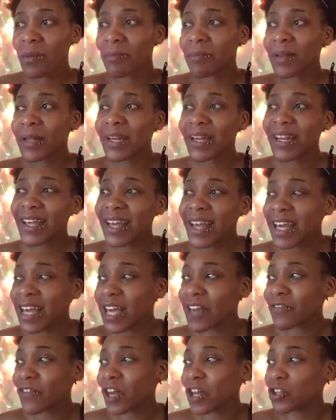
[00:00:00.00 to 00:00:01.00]

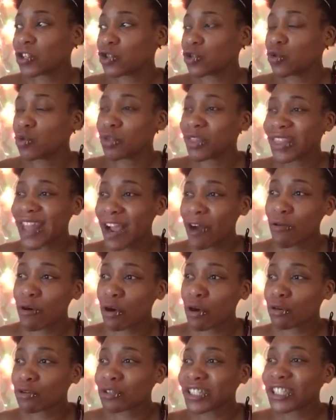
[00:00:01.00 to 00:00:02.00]
believe and do
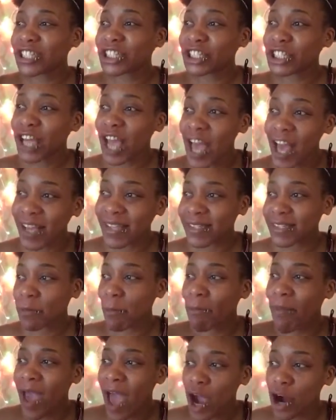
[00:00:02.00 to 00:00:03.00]
thorough checks,
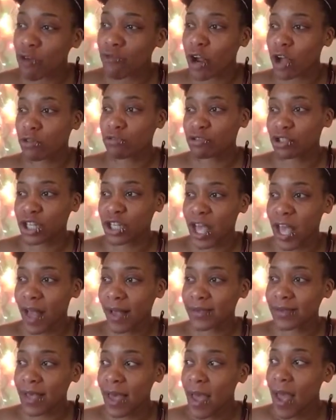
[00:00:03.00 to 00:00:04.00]
background
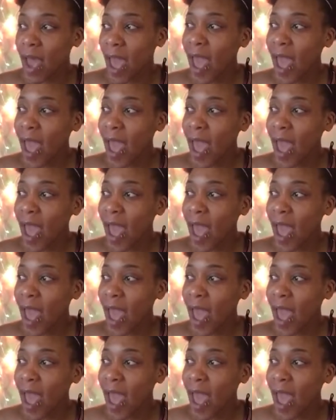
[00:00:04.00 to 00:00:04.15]
checks,